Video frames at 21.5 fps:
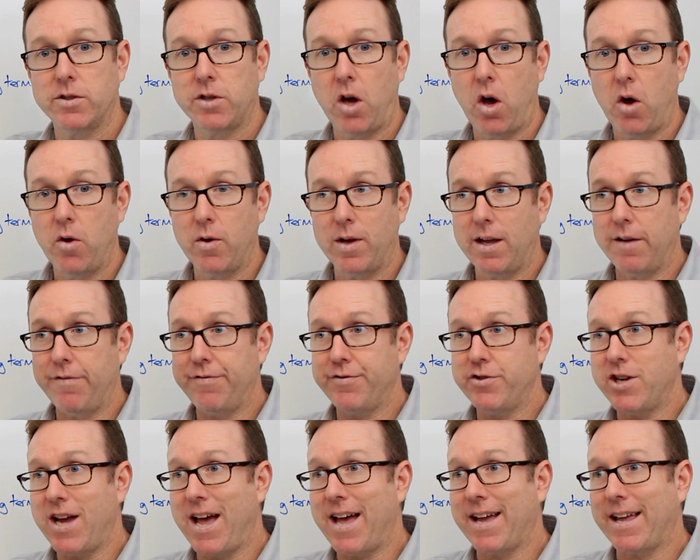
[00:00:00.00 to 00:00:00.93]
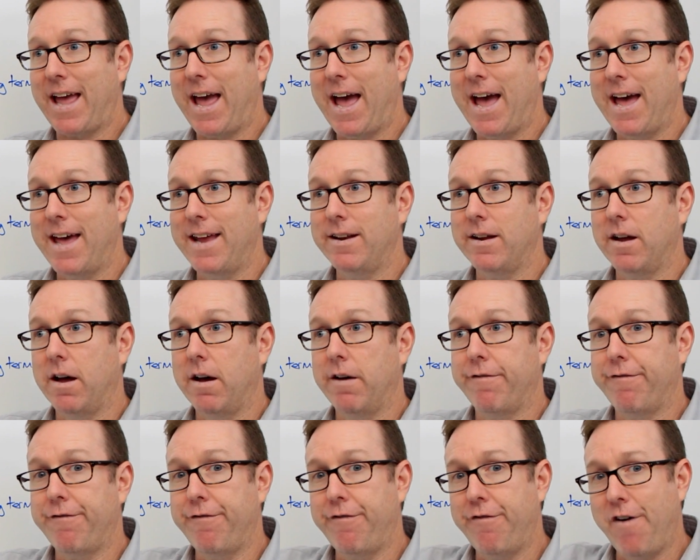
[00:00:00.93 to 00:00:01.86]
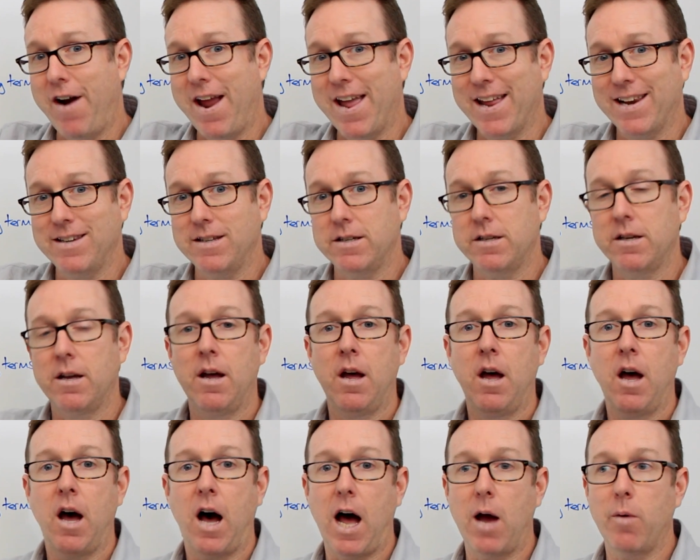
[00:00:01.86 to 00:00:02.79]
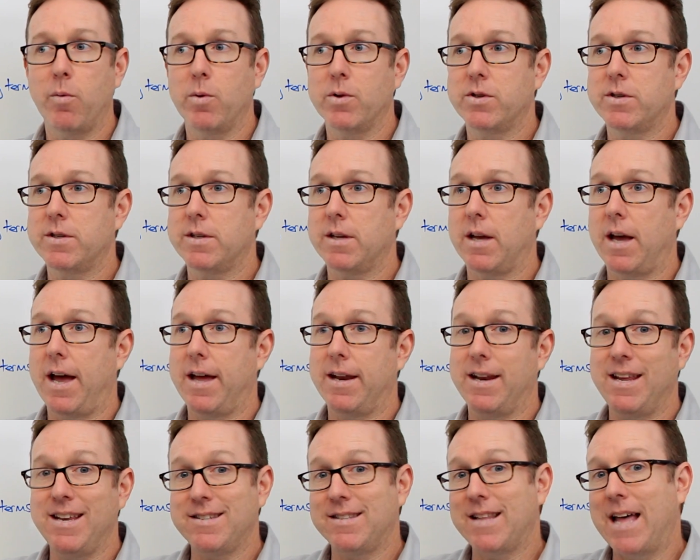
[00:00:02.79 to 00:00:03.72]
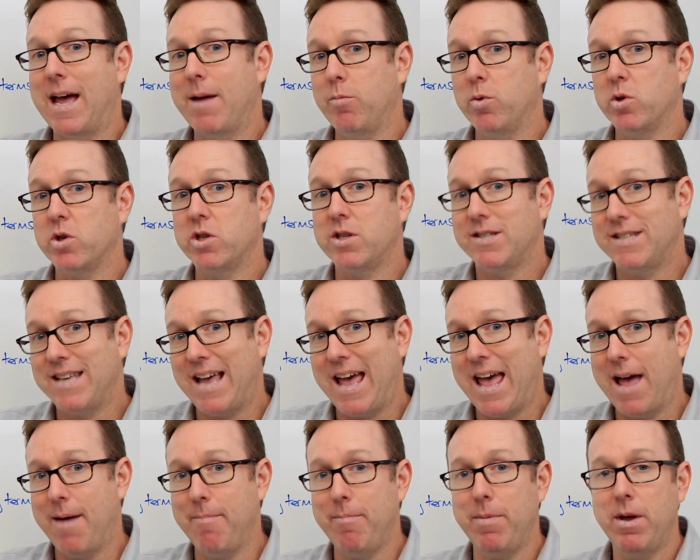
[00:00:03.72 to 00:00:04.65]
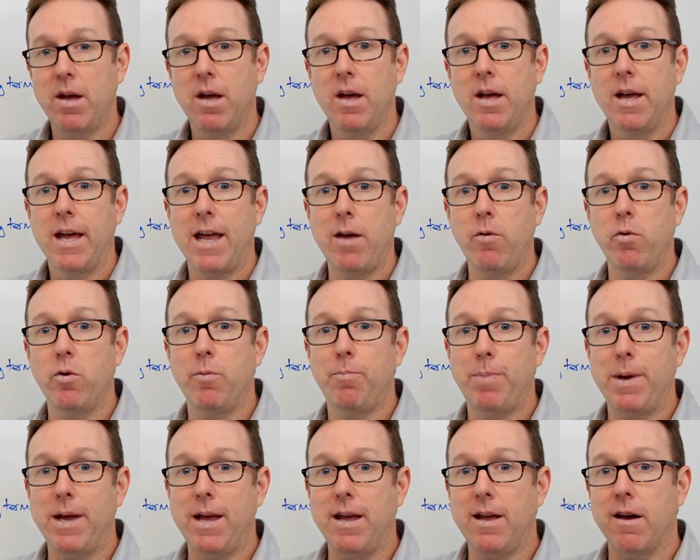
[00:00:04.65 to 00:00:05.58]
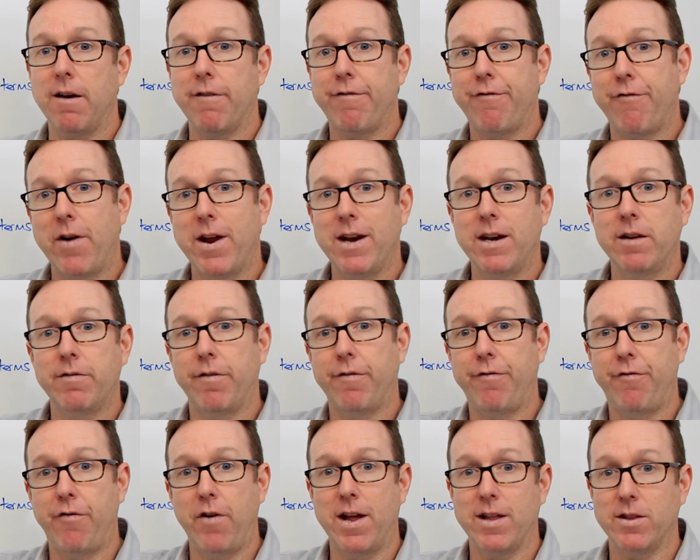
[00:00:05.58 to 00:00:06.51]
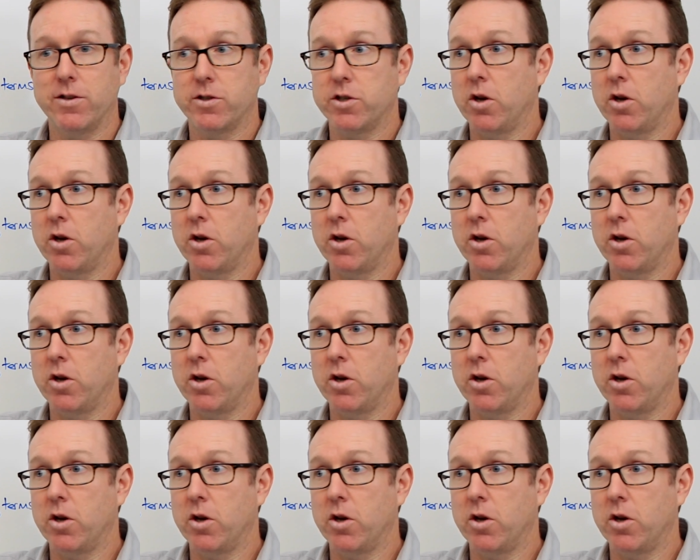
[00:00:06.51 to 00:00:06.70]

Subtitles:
So if Jack had a friend, I would, and his name was Sam, he would be a friend of a friend.